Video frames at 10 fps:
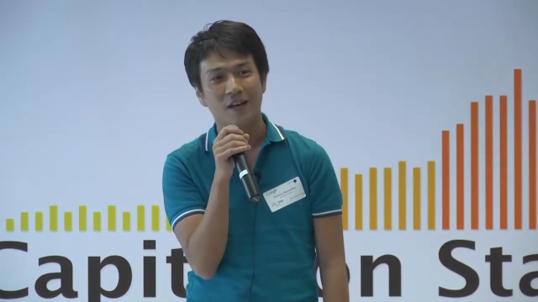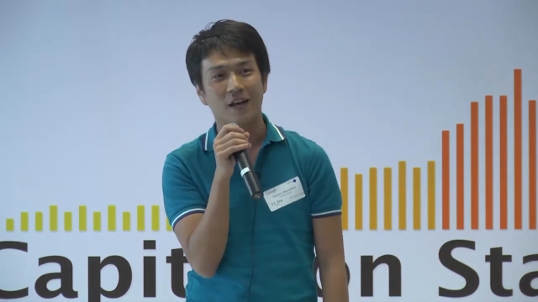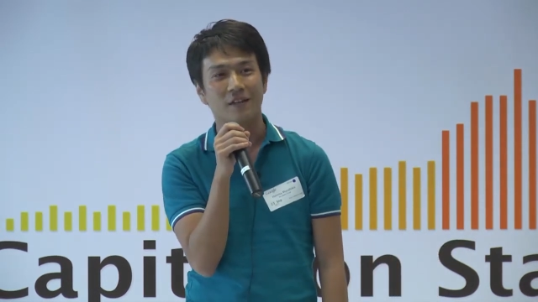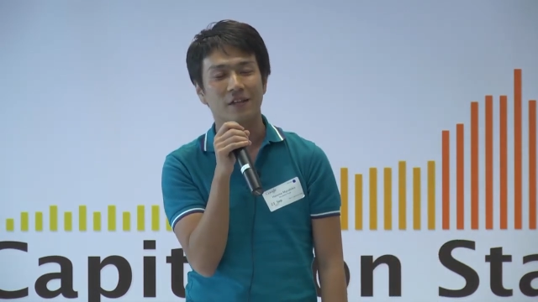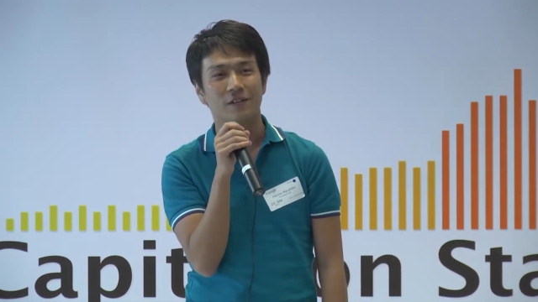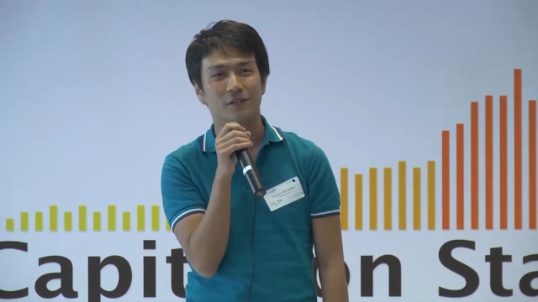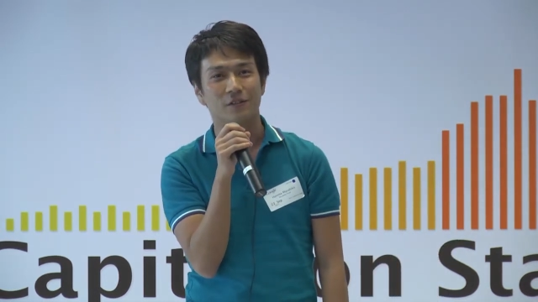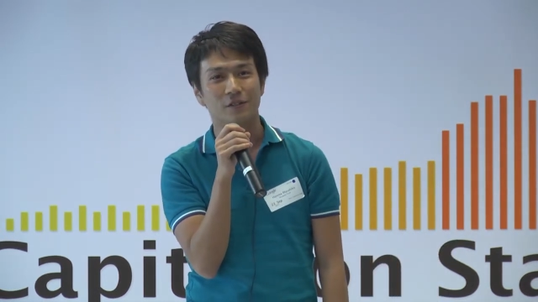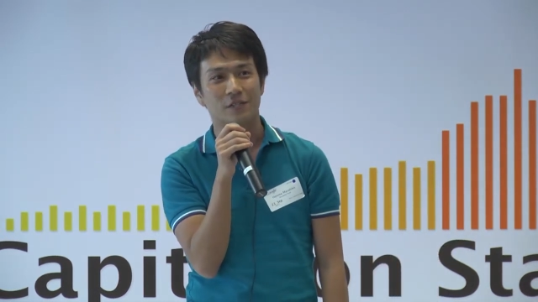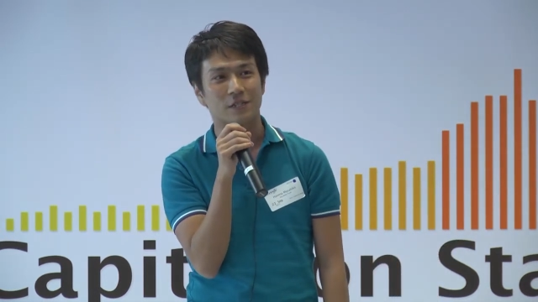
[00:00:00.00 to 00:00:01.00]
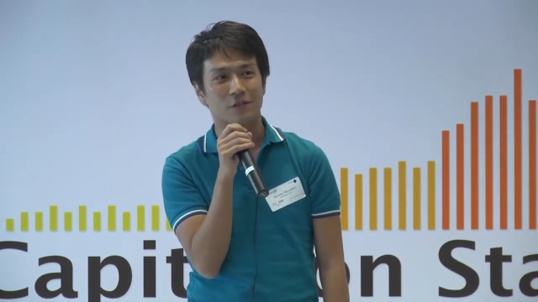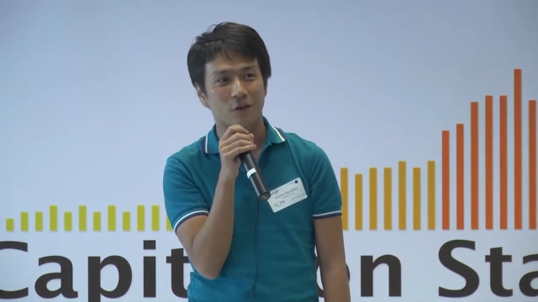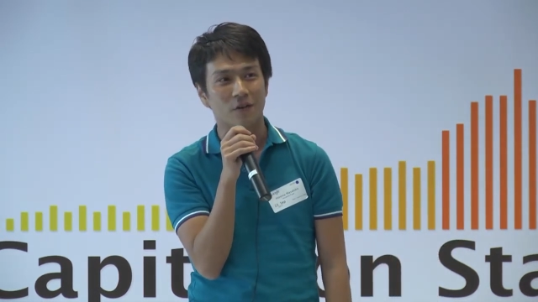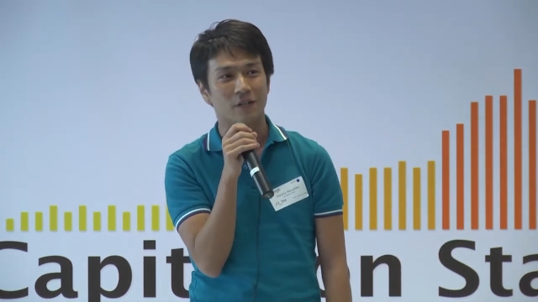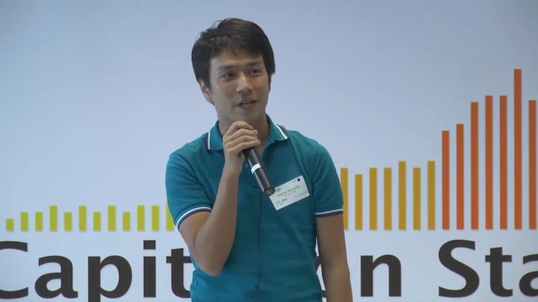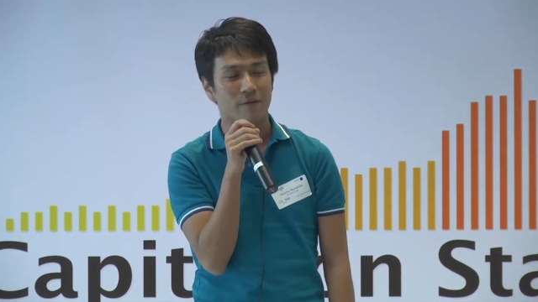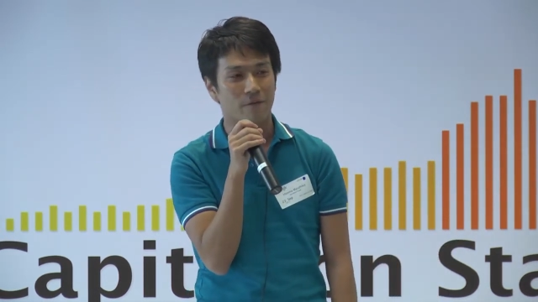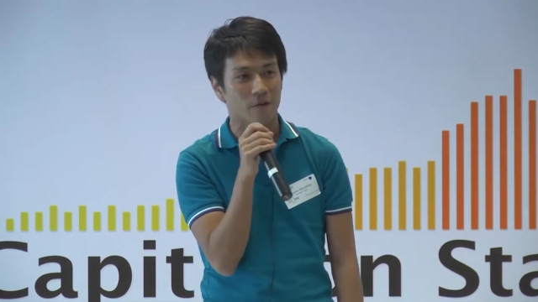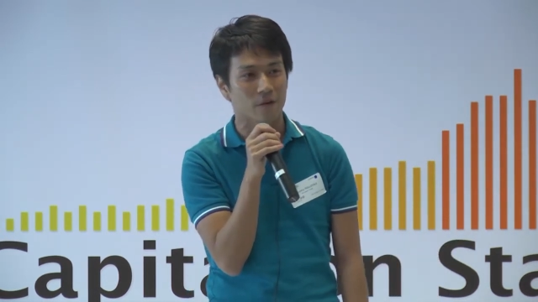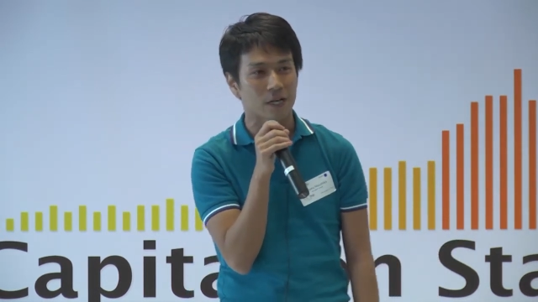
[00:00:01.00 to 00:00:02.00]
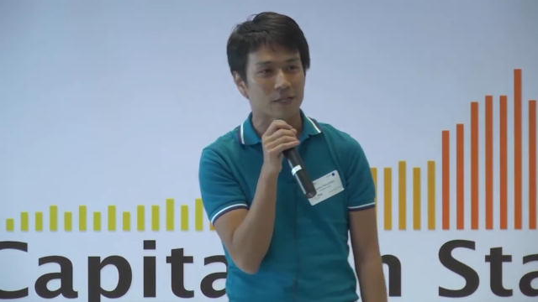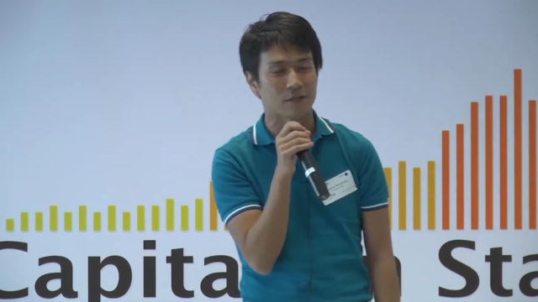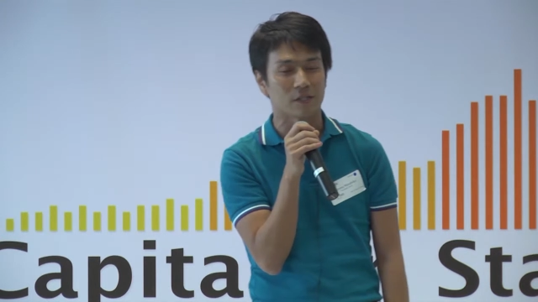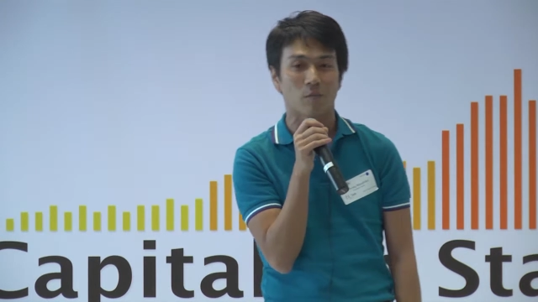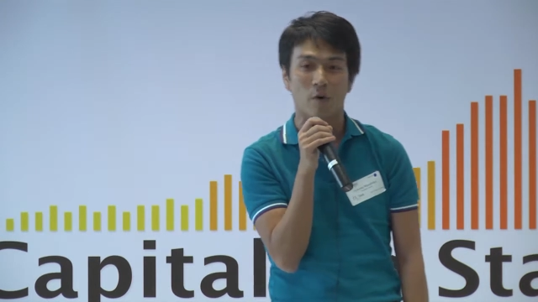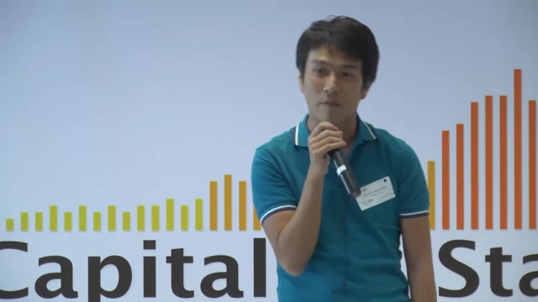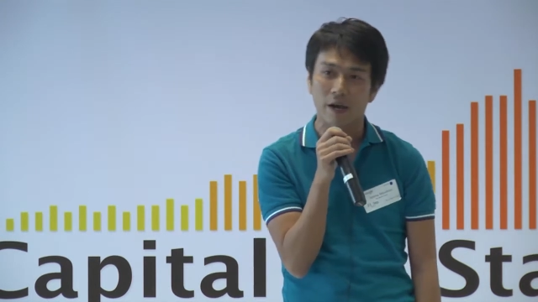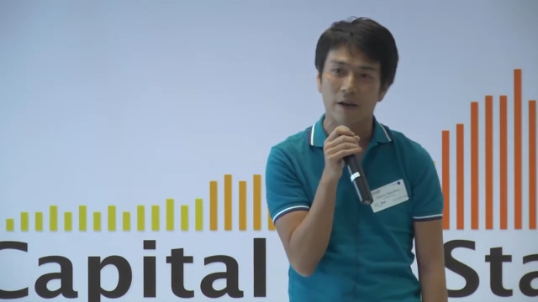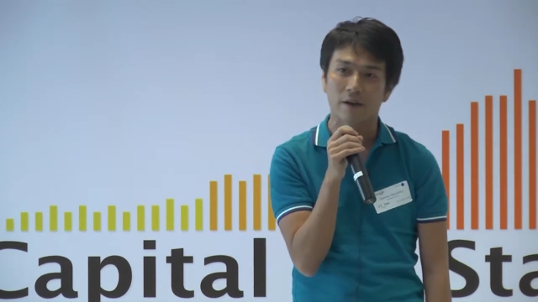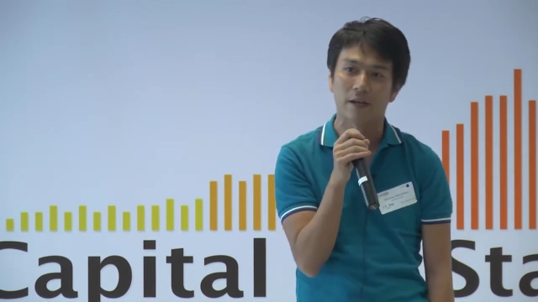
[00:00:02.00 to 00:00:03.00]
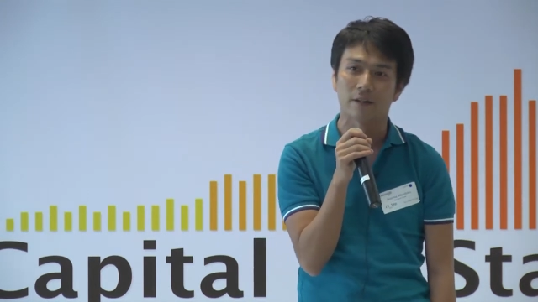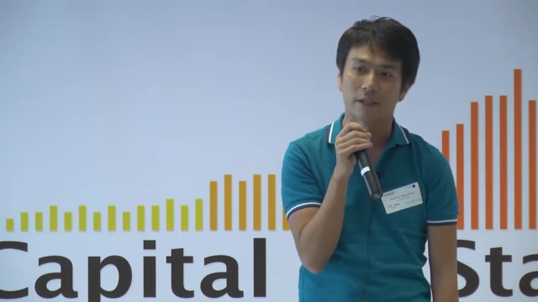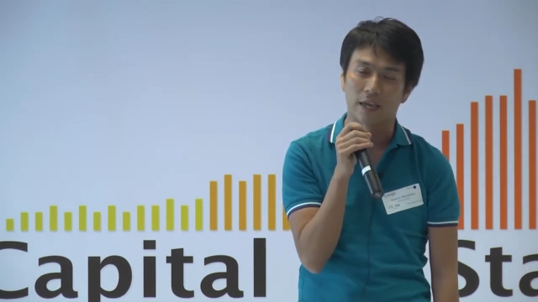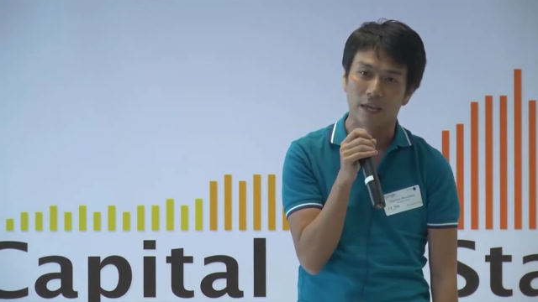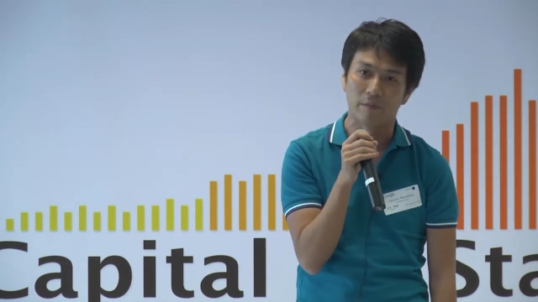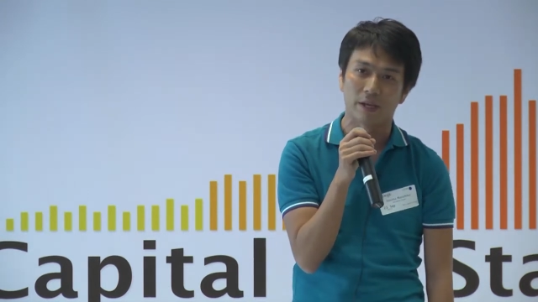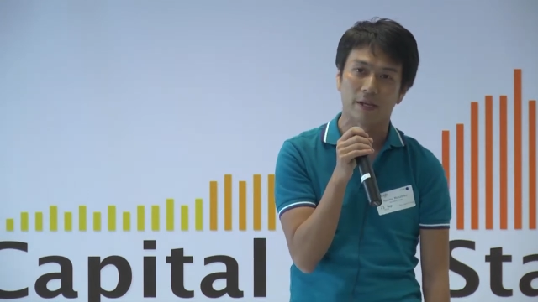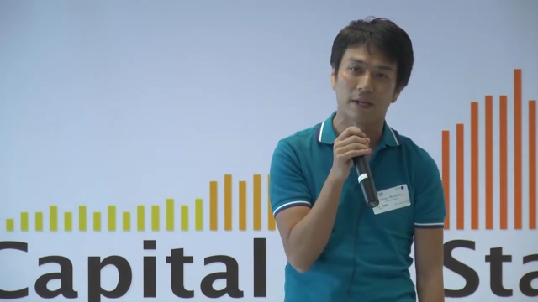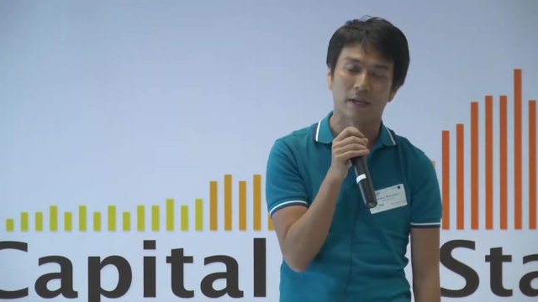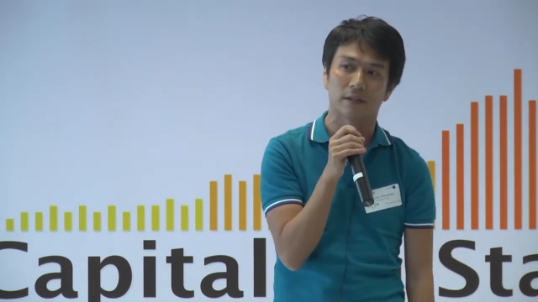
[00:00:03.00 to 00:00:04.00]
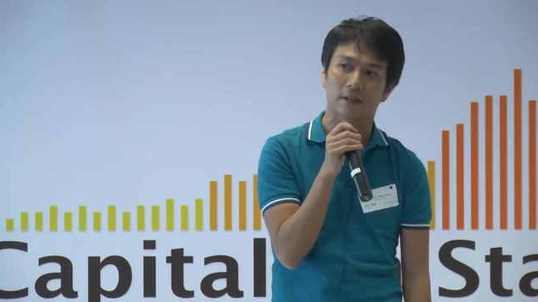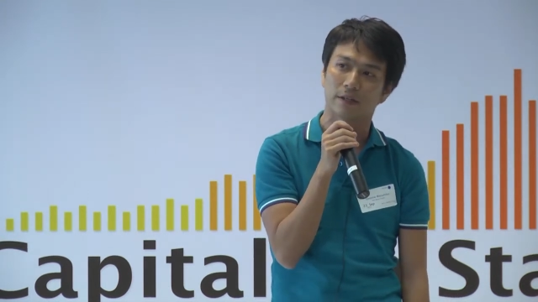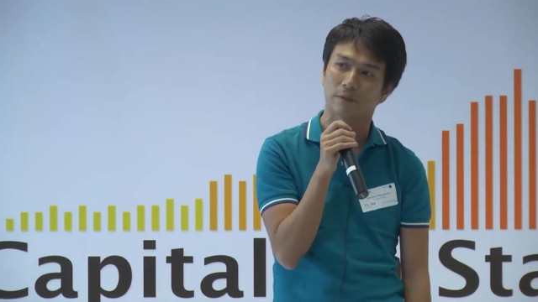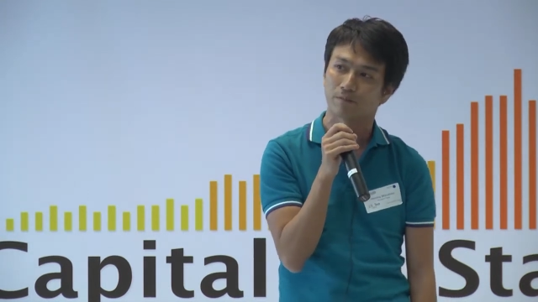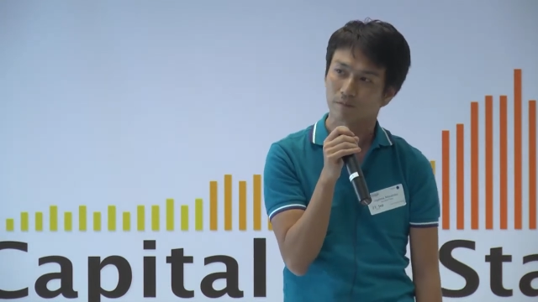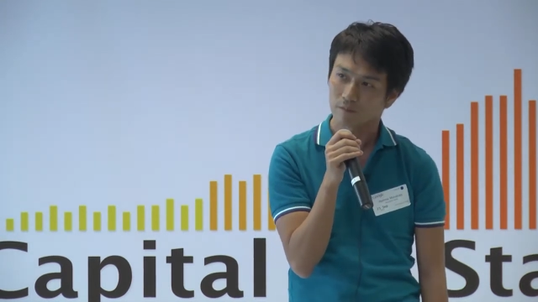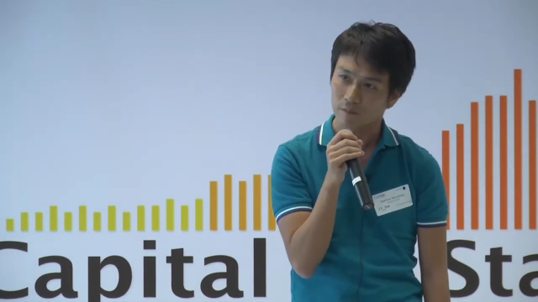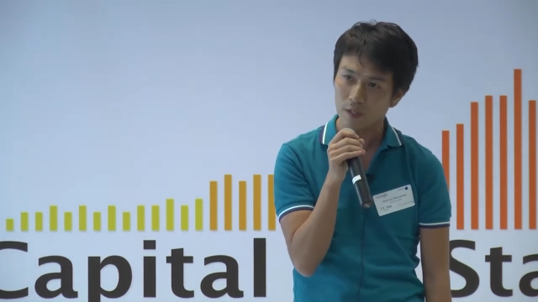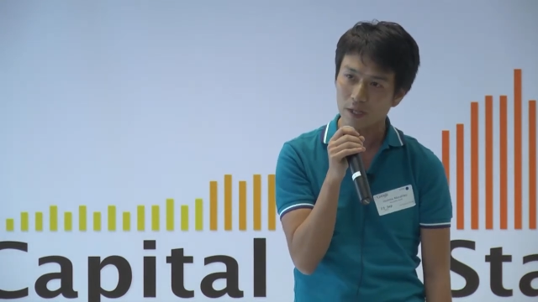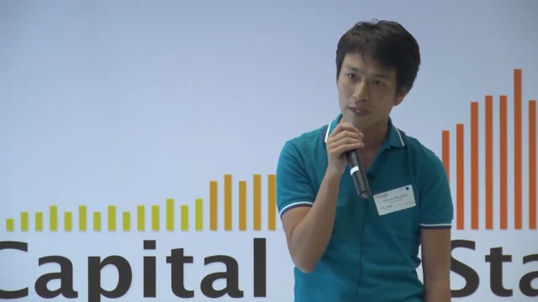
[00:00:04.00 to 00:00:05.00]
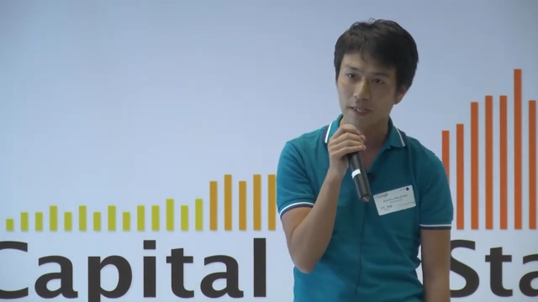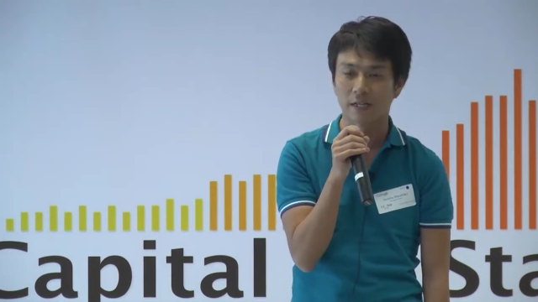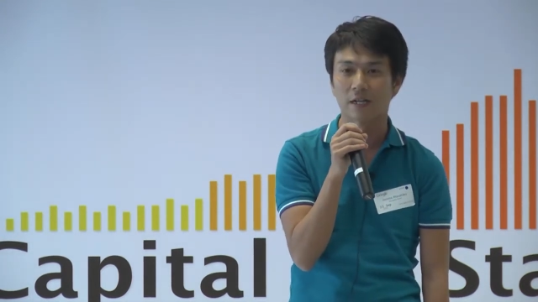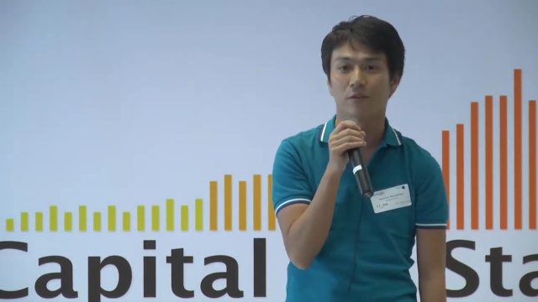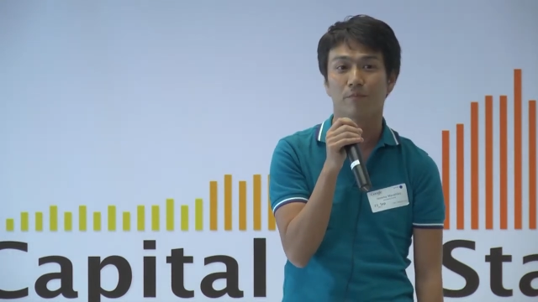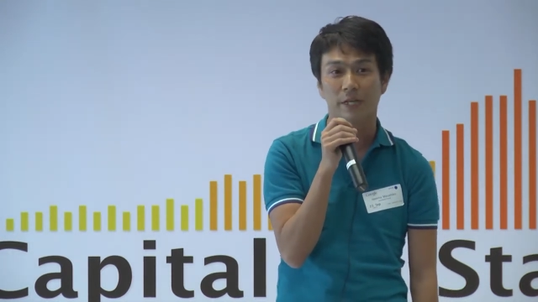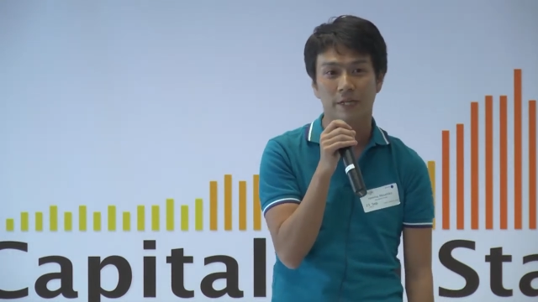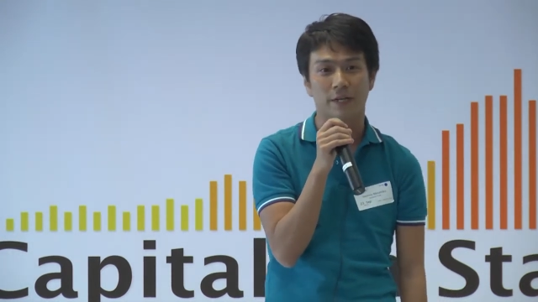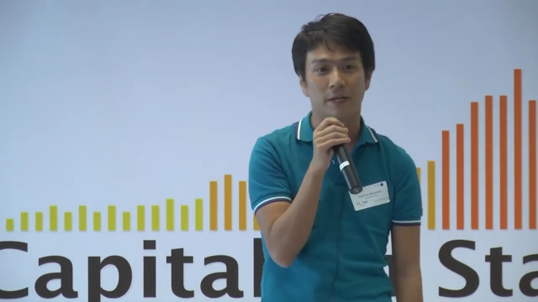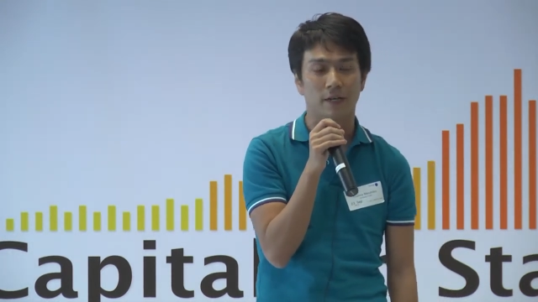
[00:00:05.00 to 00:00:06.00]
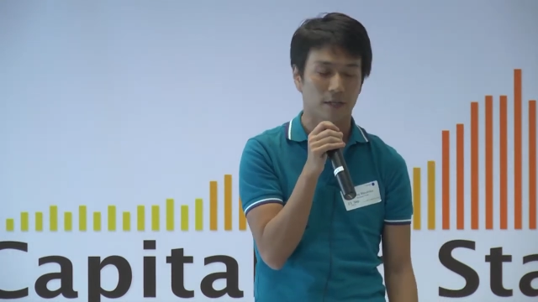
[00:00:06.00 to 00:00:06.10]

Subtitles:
And does strongly focus on the mobile and the gaming and the internet media.